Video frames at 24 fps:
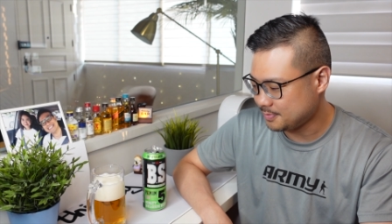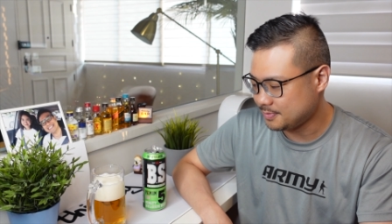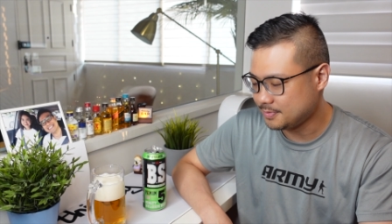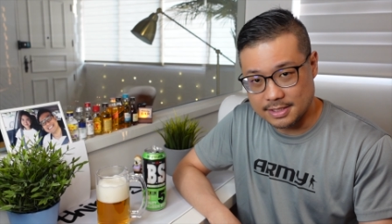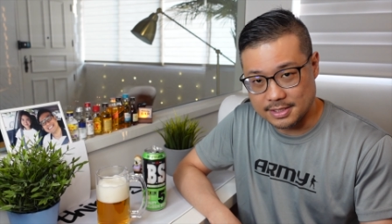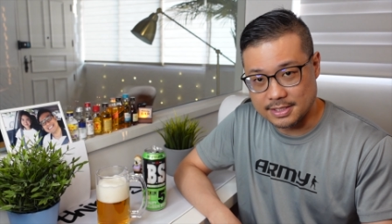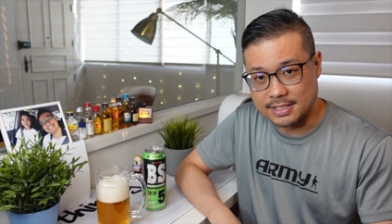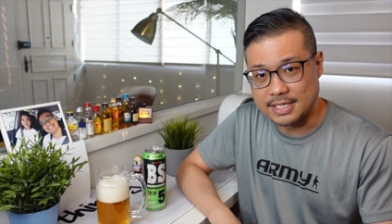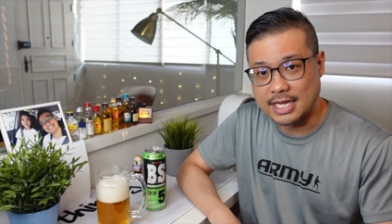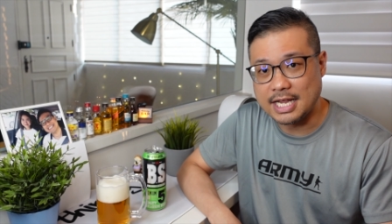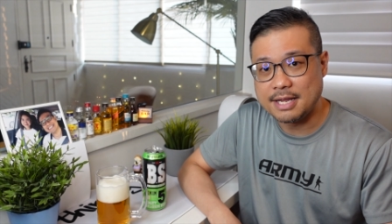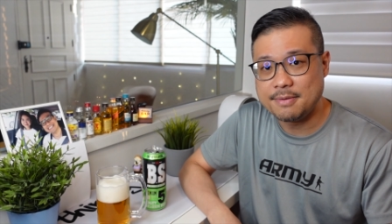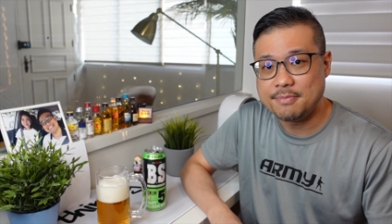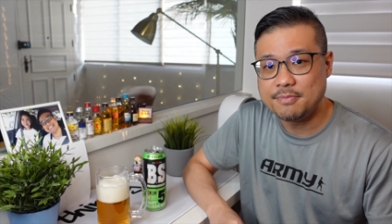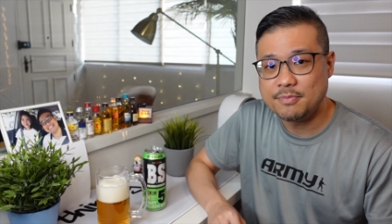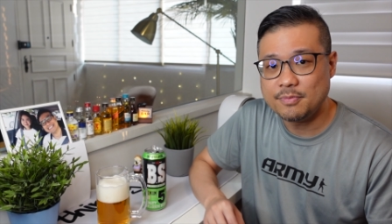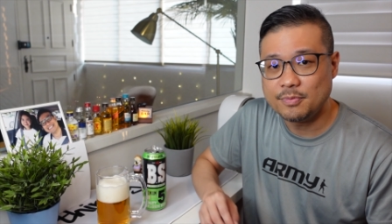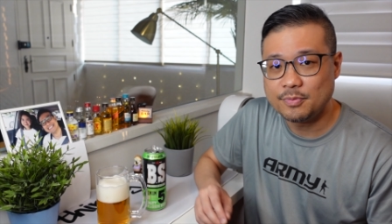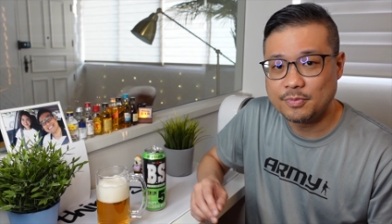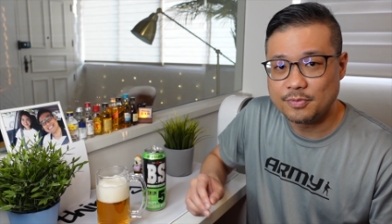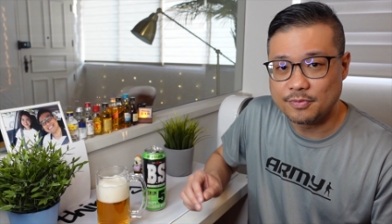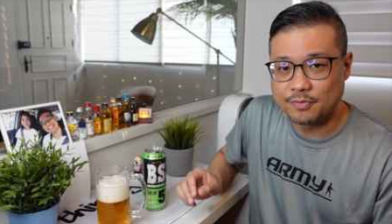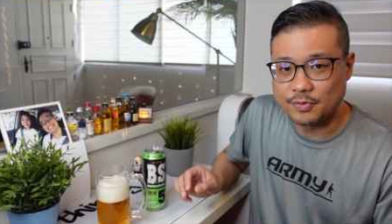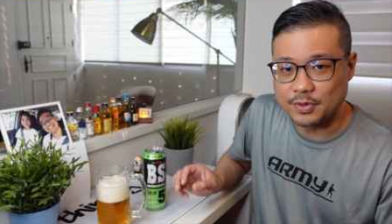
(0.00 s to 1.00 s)
It's time
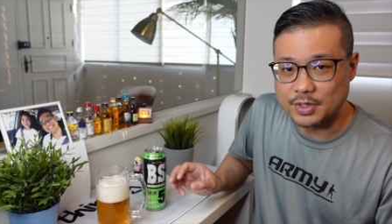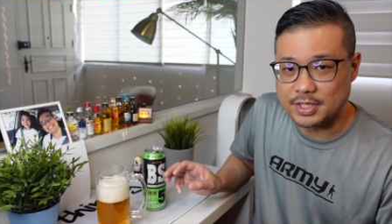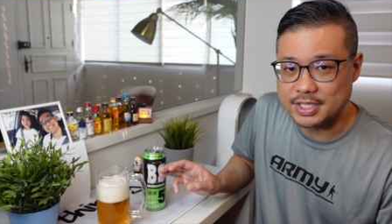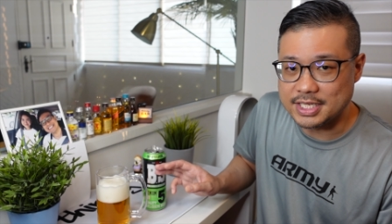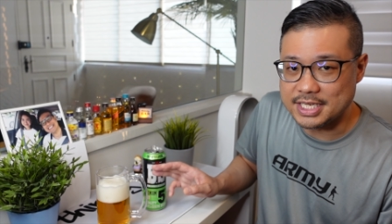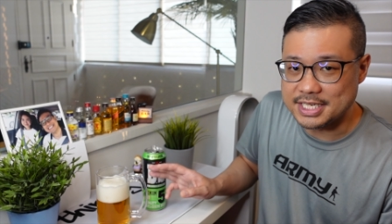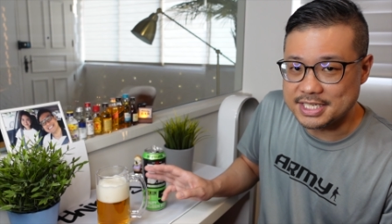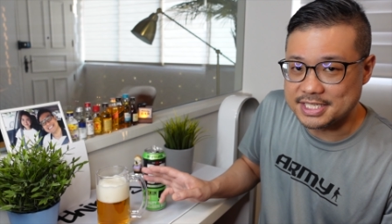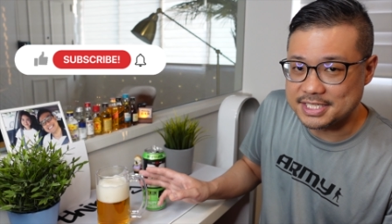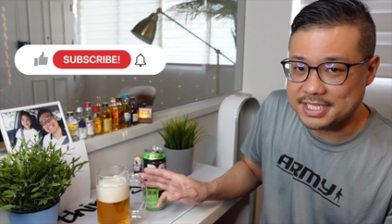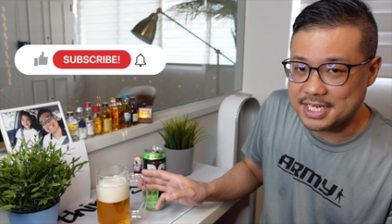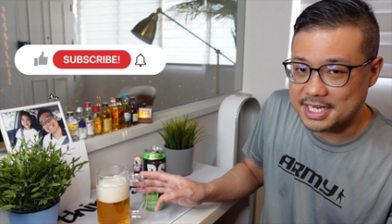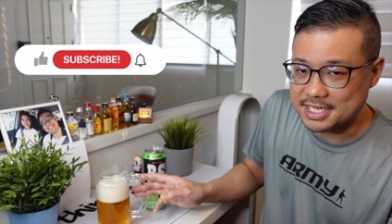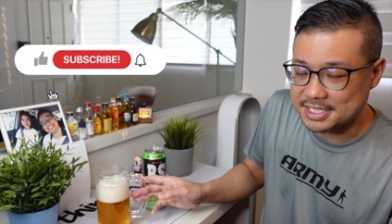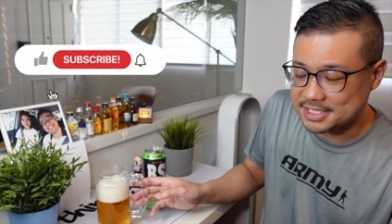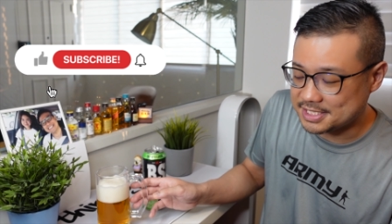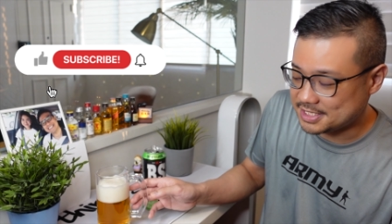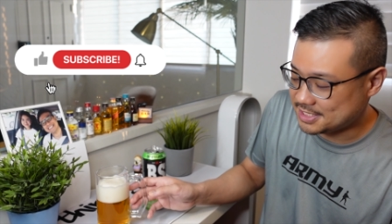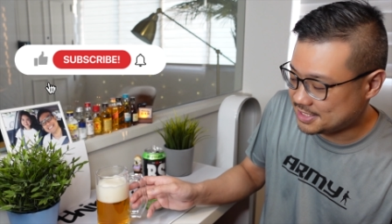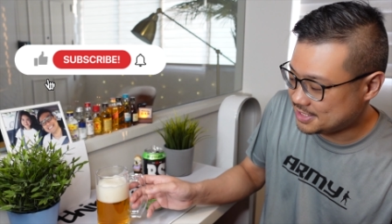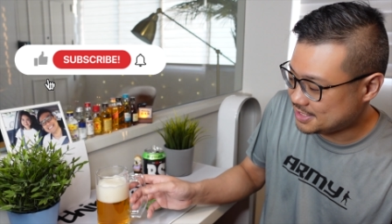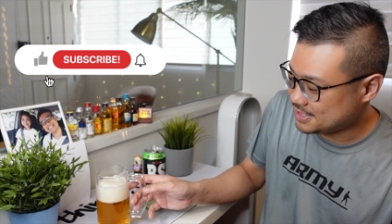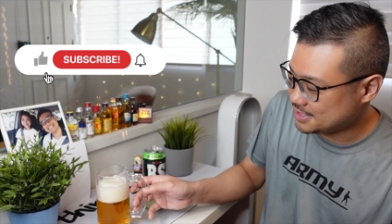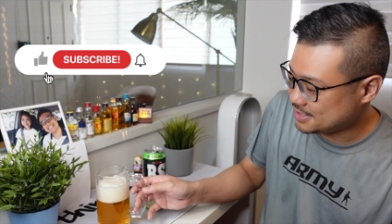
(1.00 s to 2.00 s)
for the taste
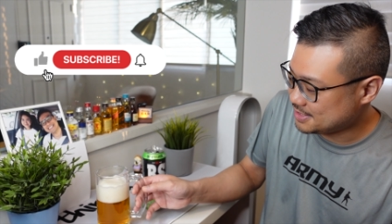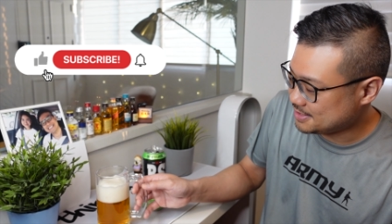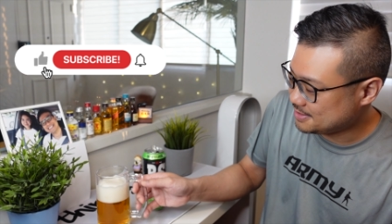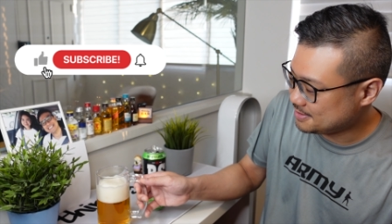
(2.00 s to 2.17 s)
test.